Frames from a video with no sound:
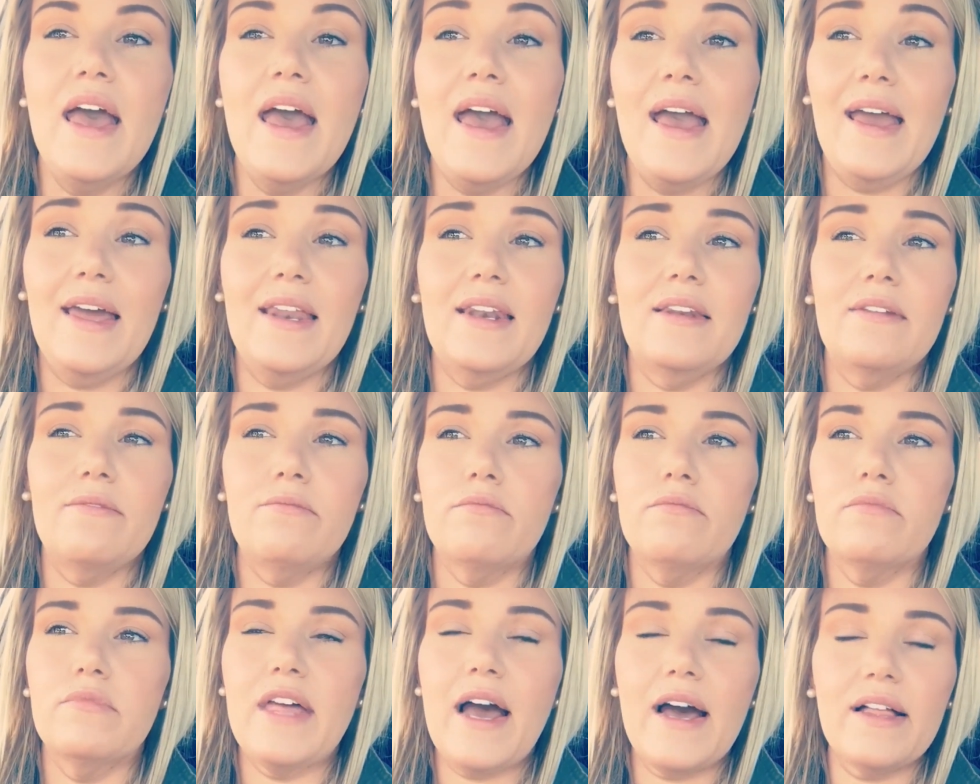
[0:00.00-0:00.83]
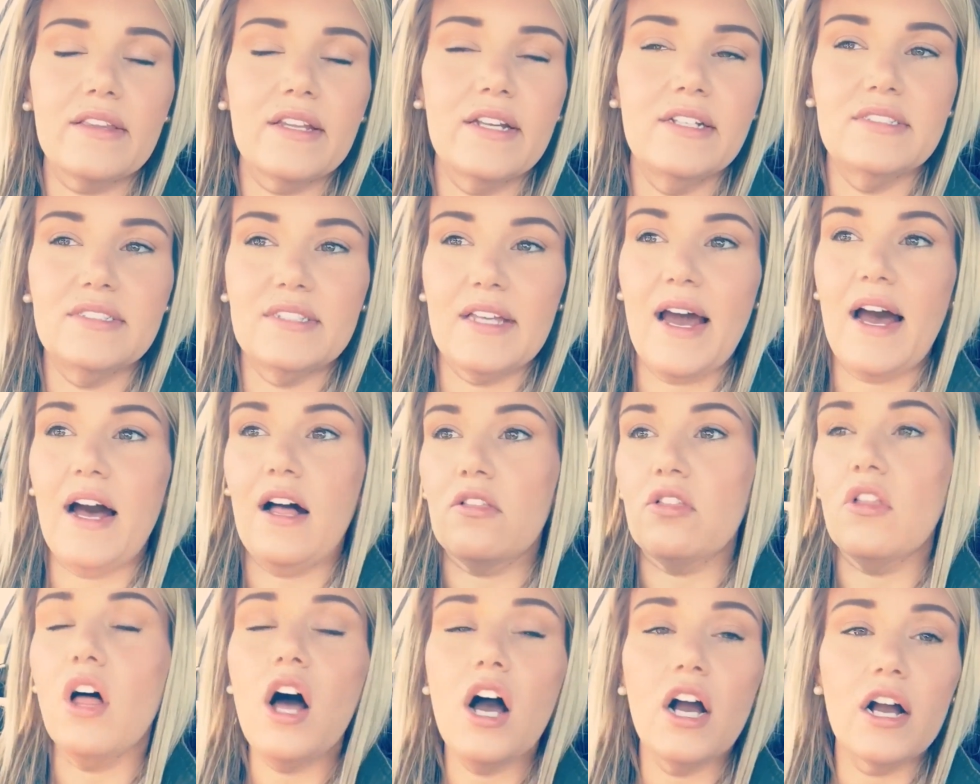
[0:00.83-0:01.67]
and that leads to
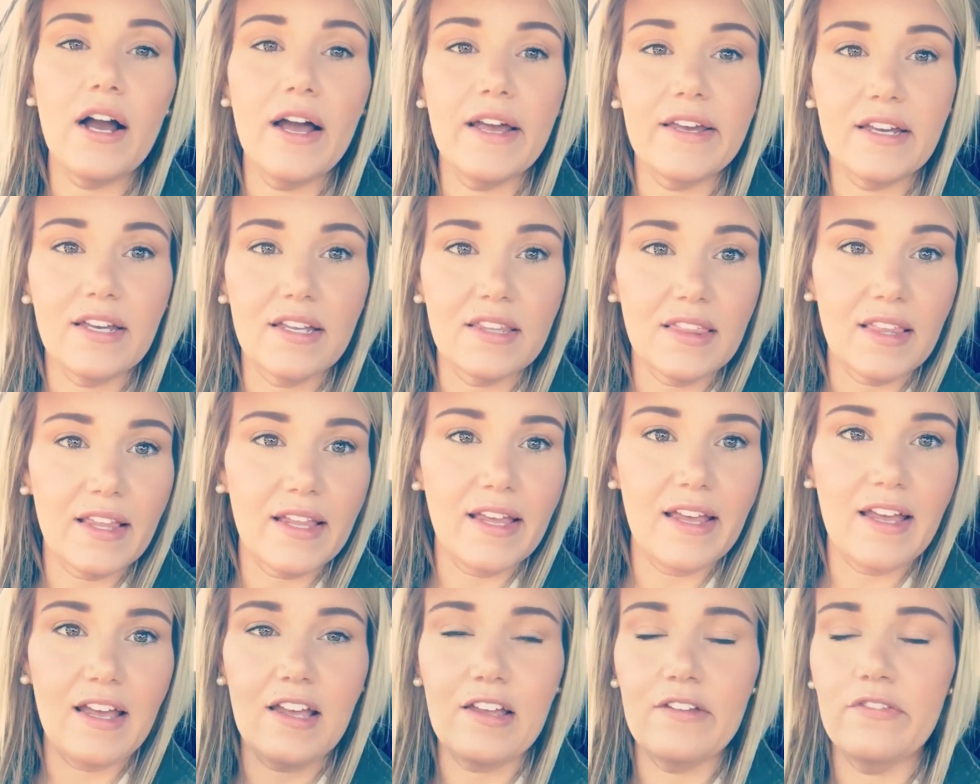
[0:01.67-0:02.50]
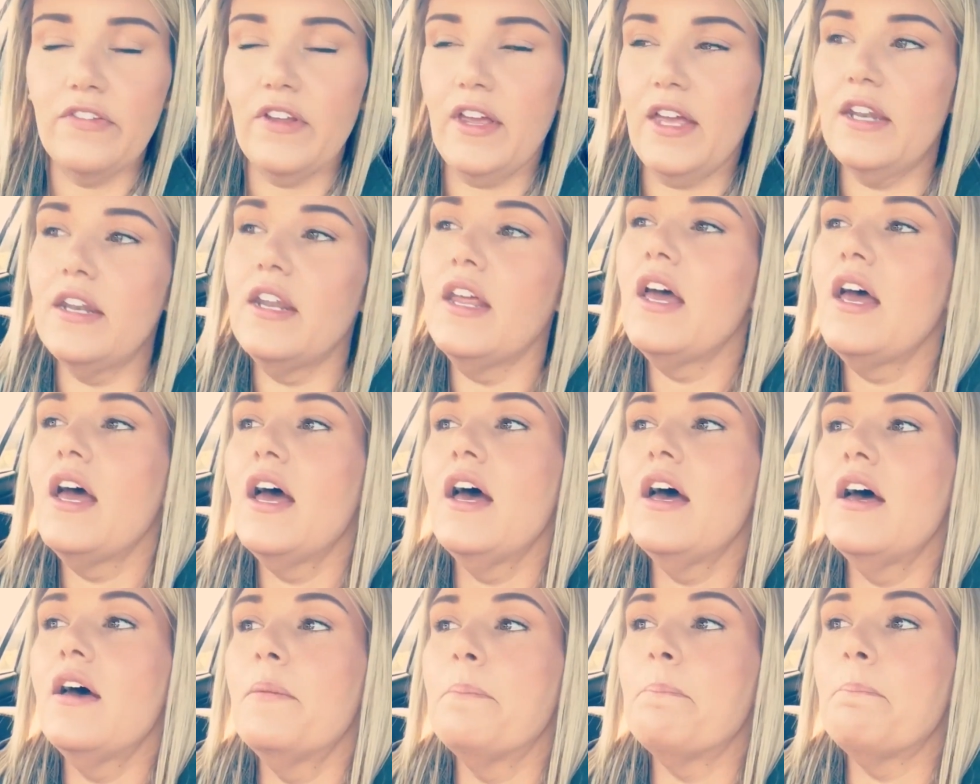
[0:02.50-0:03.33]
how long I could live. And
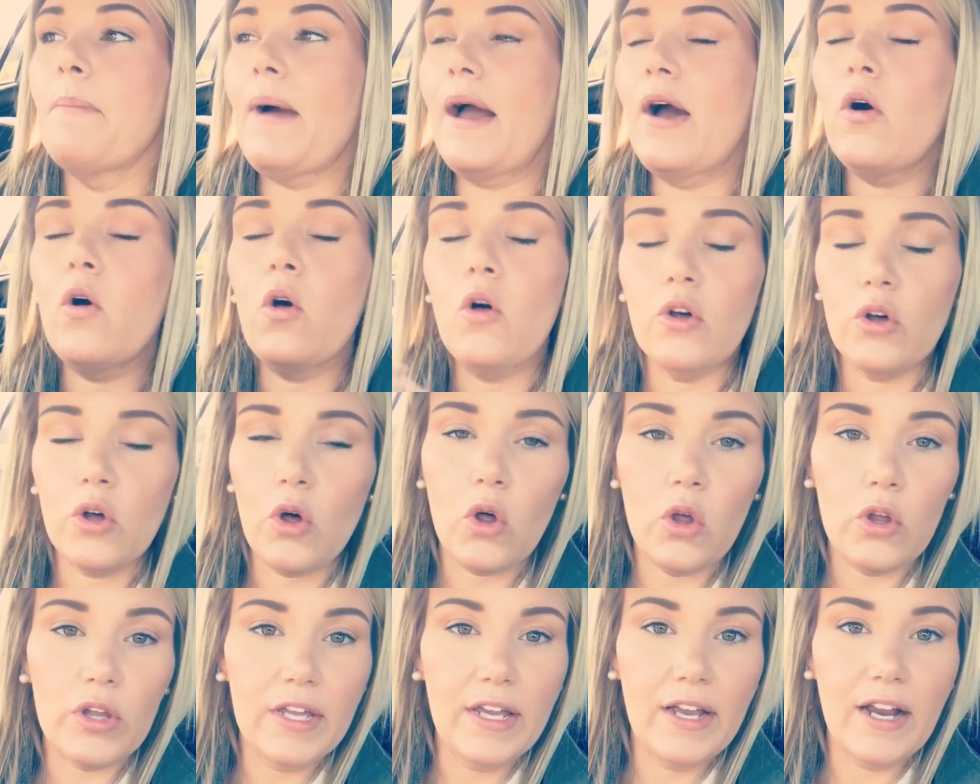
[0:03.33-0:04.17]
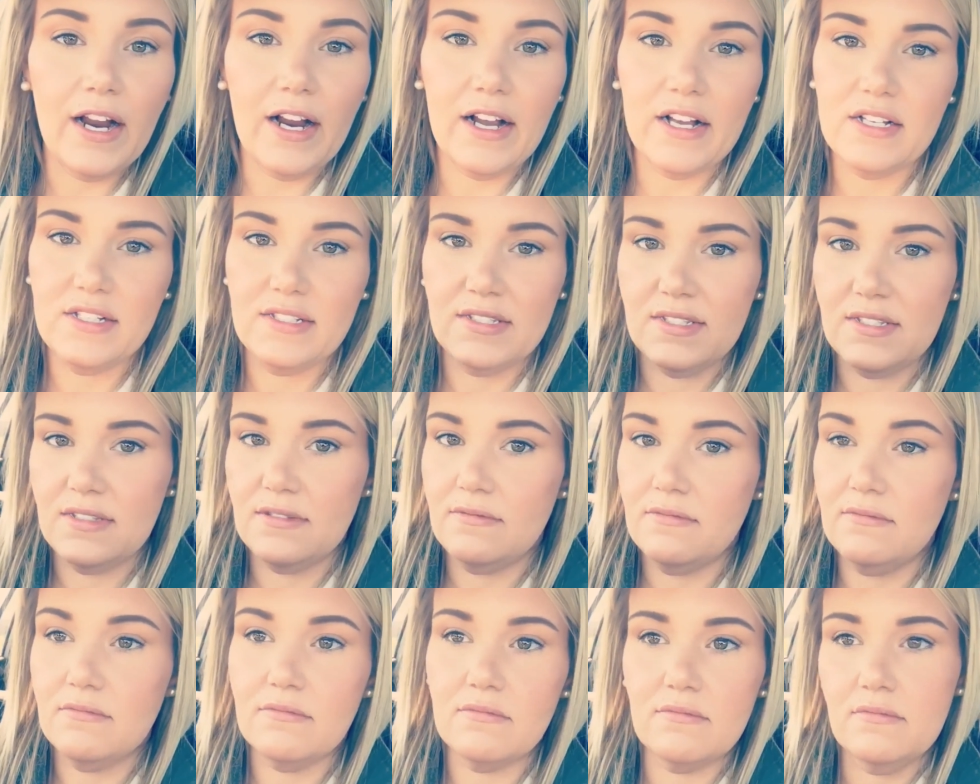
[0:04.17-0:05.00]
my whole goal here is
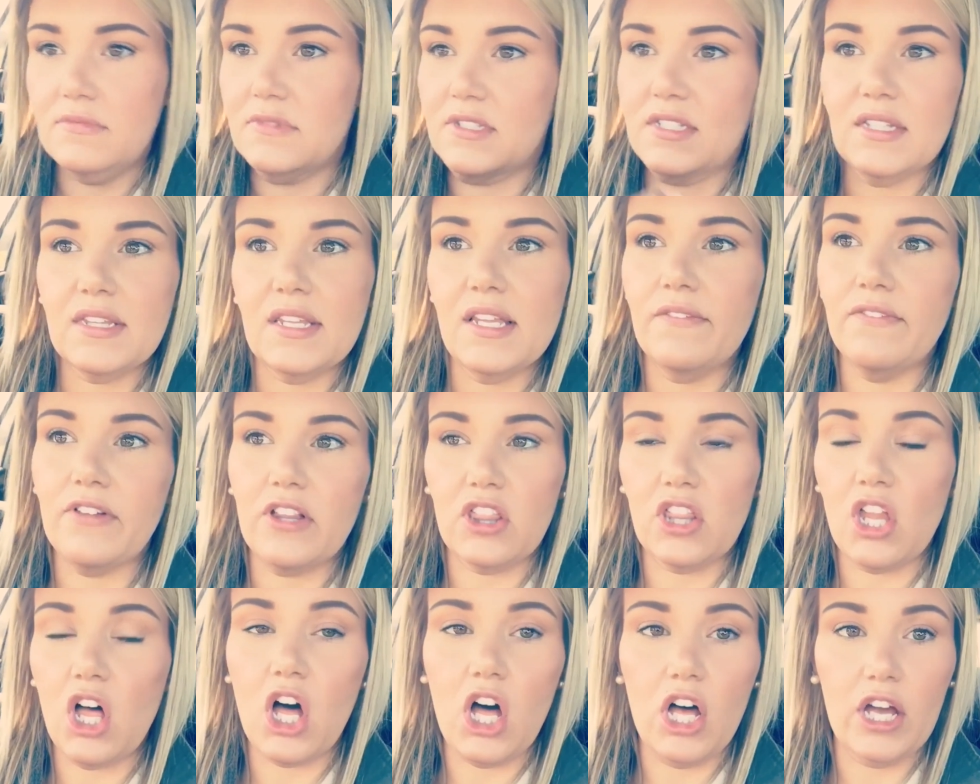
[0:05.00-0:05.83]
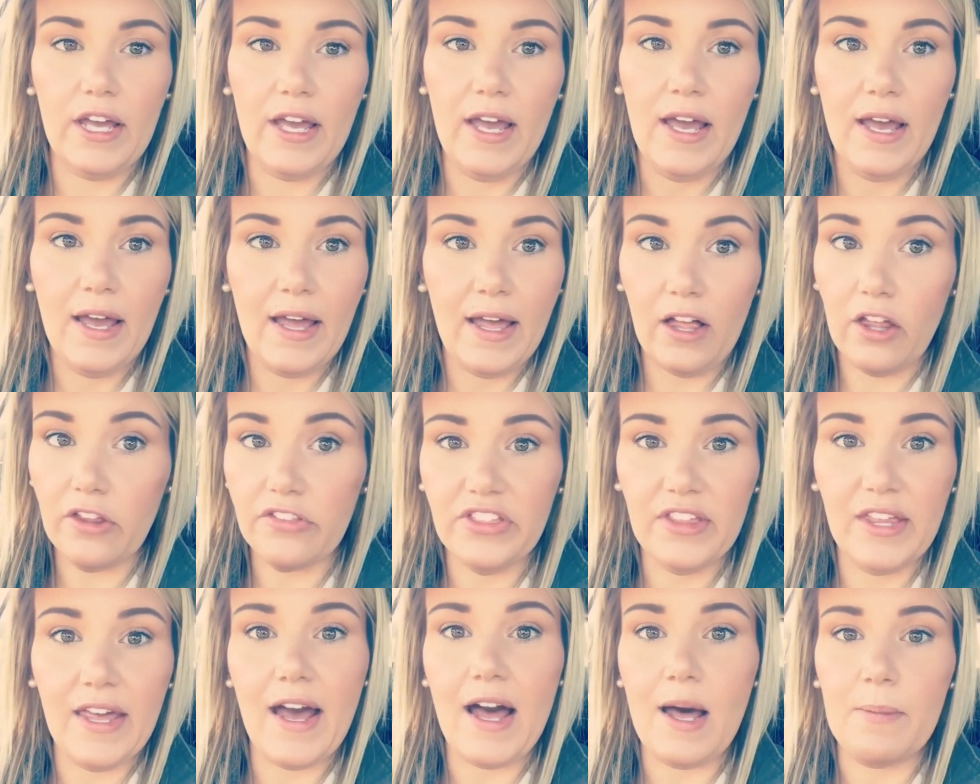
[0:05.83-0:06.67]
to live a long,
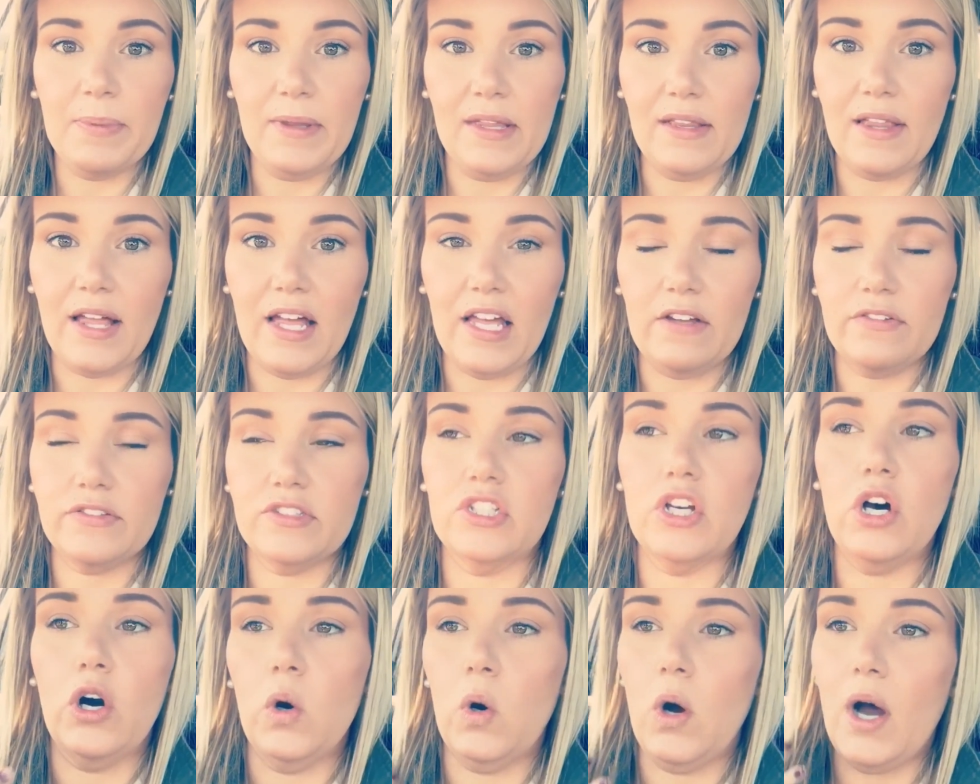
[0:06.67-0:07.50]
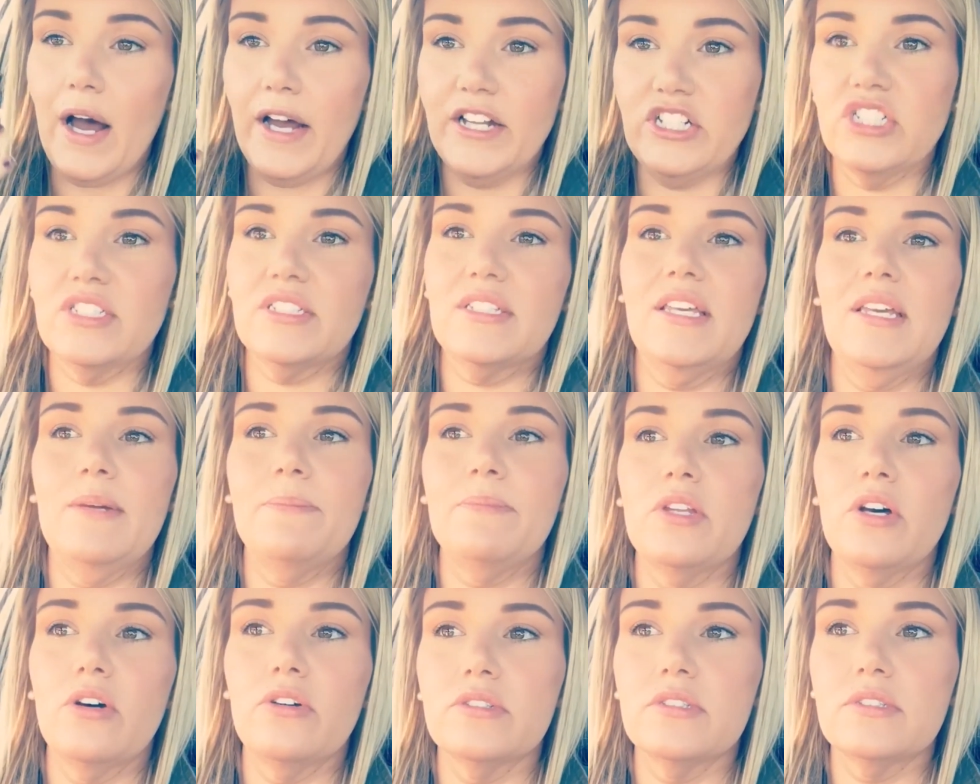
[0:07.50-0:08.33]
healthy, happy life. So I just keep
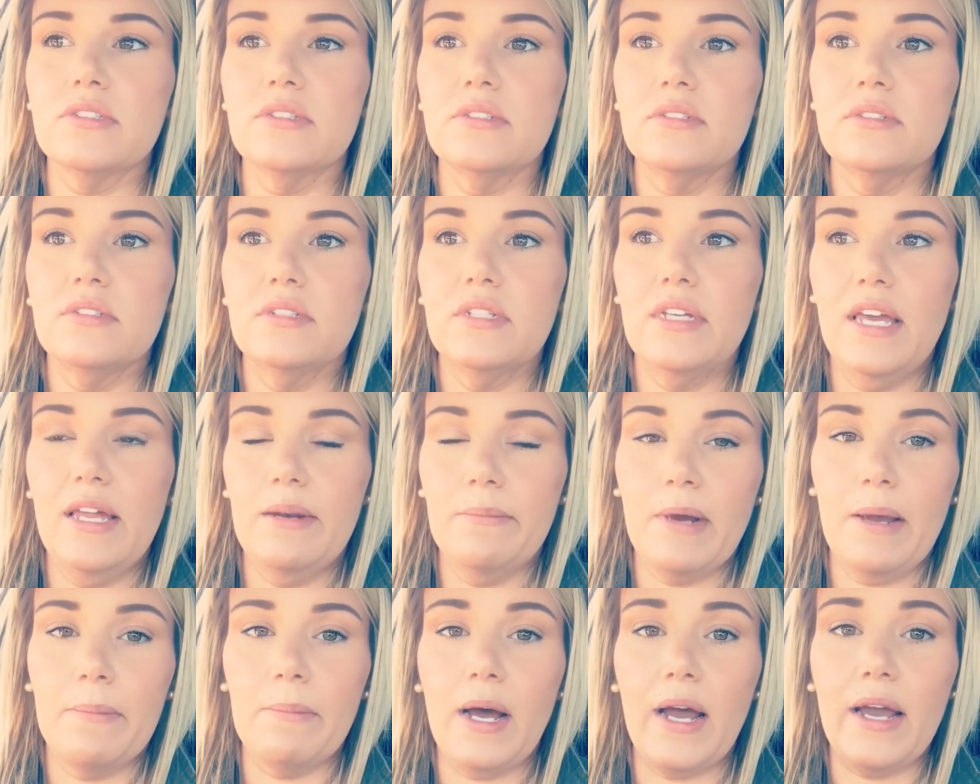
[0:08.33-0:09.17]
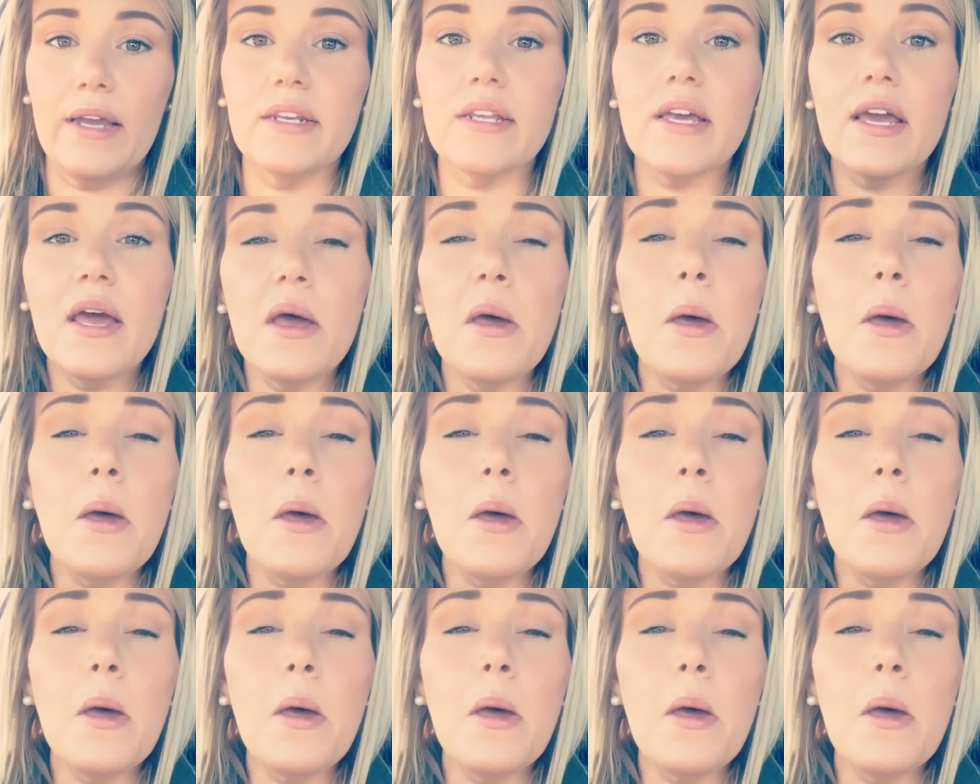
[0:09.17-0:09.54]
those in my mind.